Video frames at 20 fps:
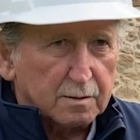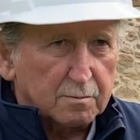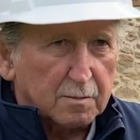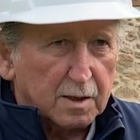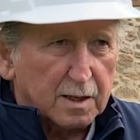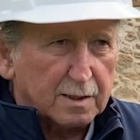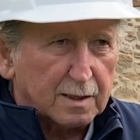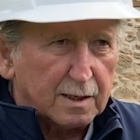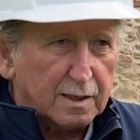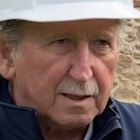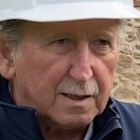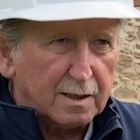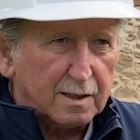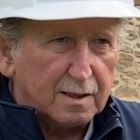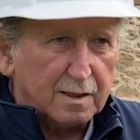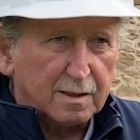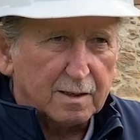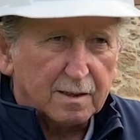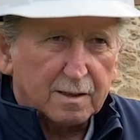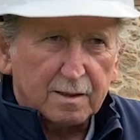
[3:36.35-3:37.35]
Again,
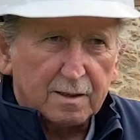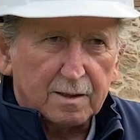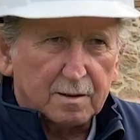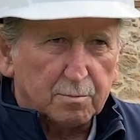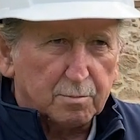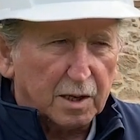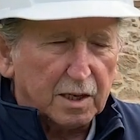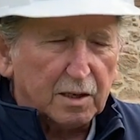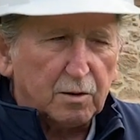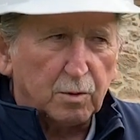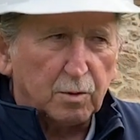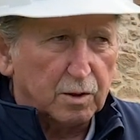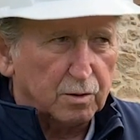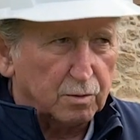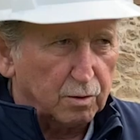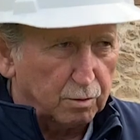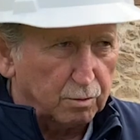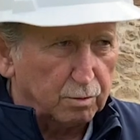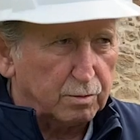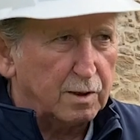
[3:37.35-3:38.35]
the banqueting
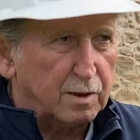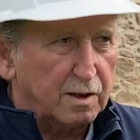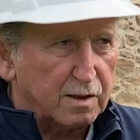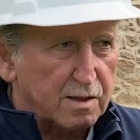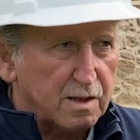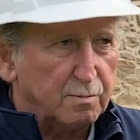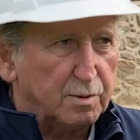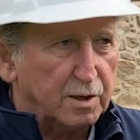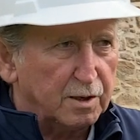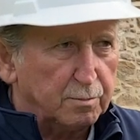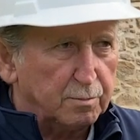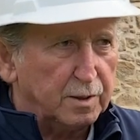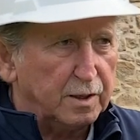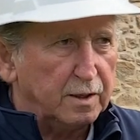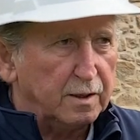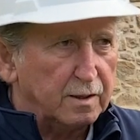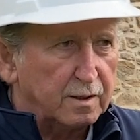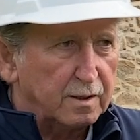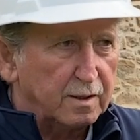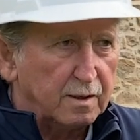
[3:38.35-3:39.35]
hall takes a bit of
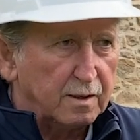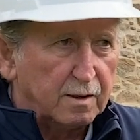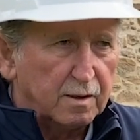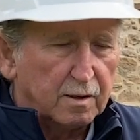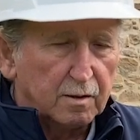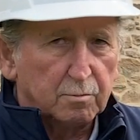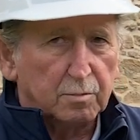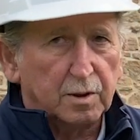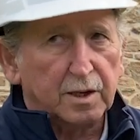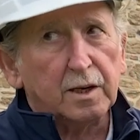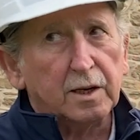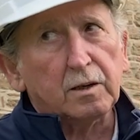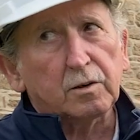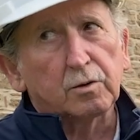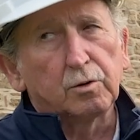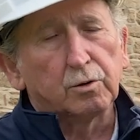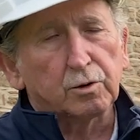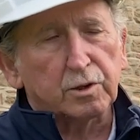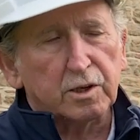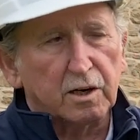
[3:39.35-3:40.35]
beating, but that
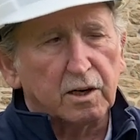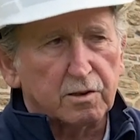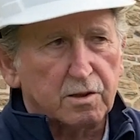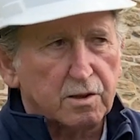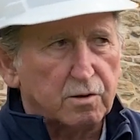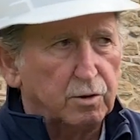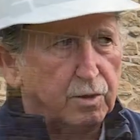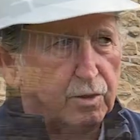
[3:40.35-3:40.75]
courtyard's going to